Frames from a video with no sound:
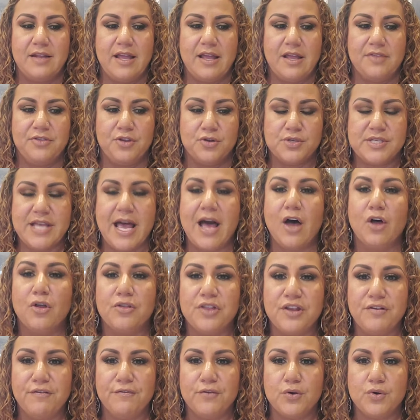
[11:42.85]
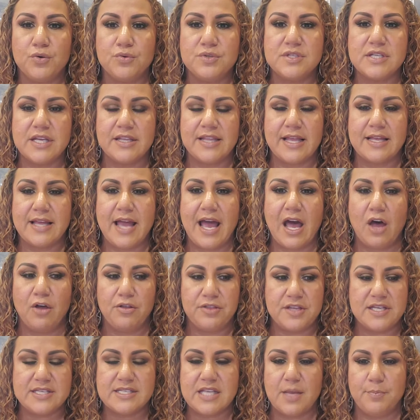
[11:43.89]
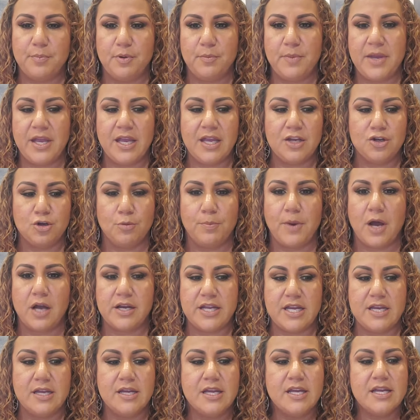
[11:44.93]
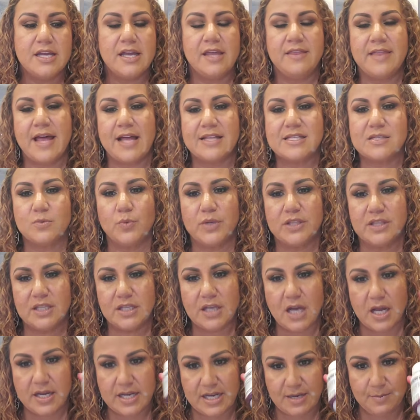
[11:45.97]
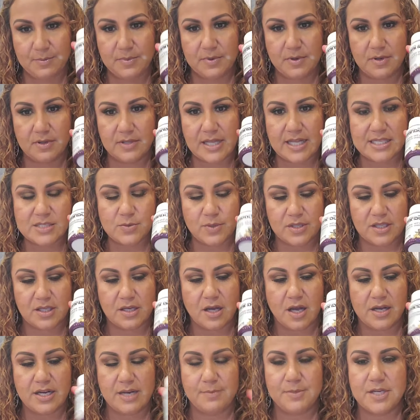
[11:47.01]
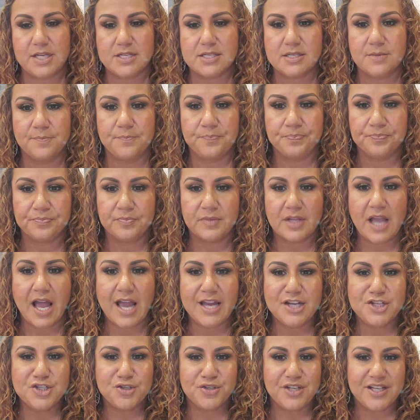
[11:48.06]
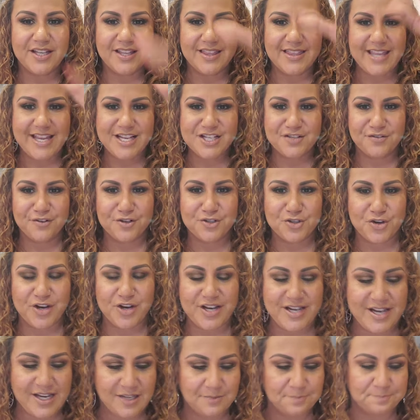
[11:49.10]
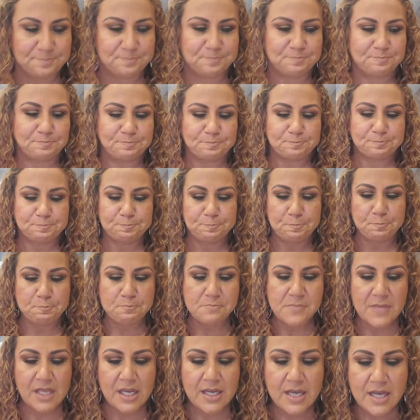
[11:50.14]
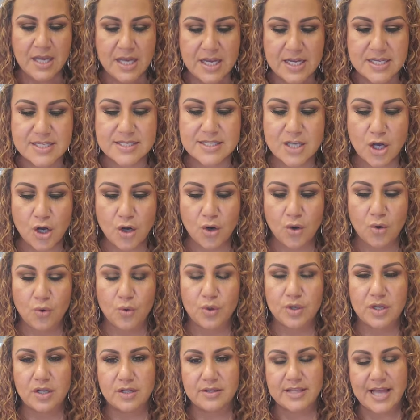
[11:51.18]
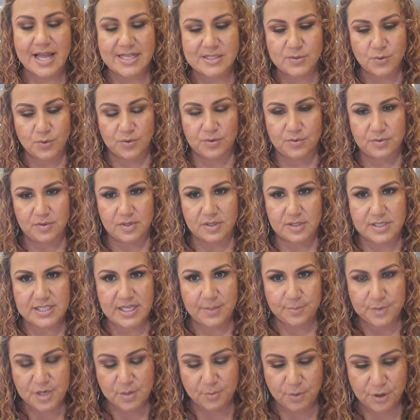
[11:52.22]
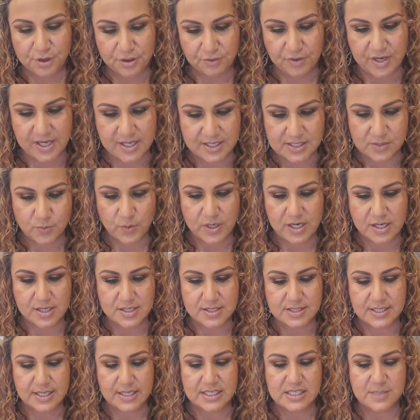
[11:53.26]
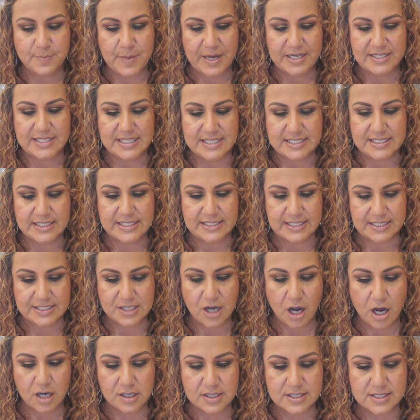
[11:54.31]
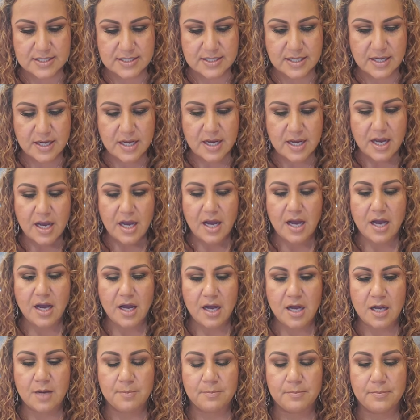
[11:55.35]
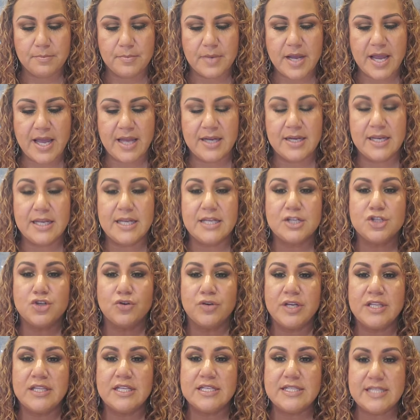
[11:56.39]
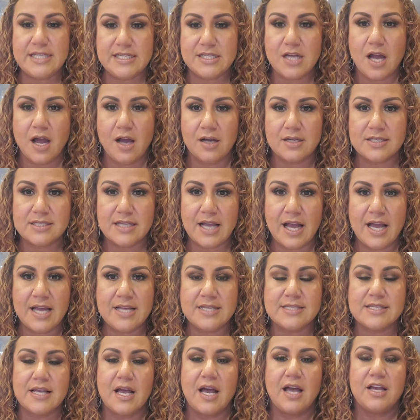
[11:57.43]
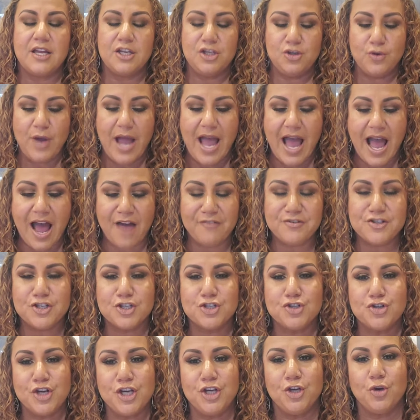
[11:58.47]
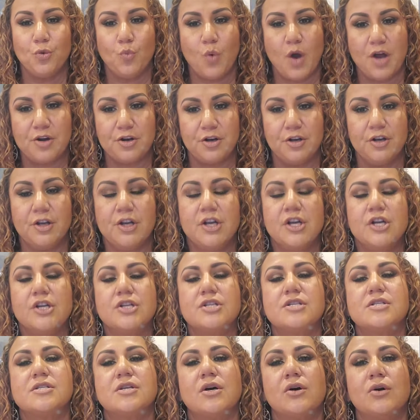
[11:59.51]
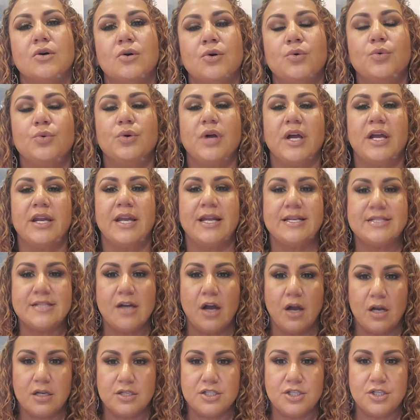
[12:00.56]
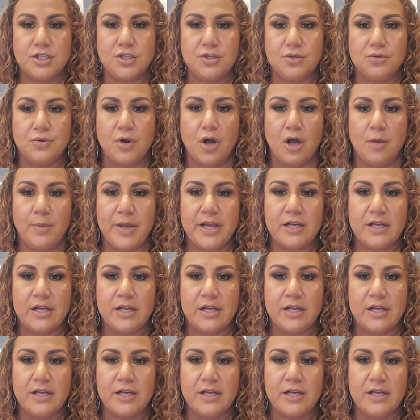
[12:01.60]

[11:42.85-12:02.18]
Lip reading: those healthy foods and that healthy supplement in your body. And that's what the ganim does. Hi, Judith. Thanks for joining. So that's what tip number 3 was expecting to detox. And during the detox, guys, you have to drink your water. So, and I talk to all my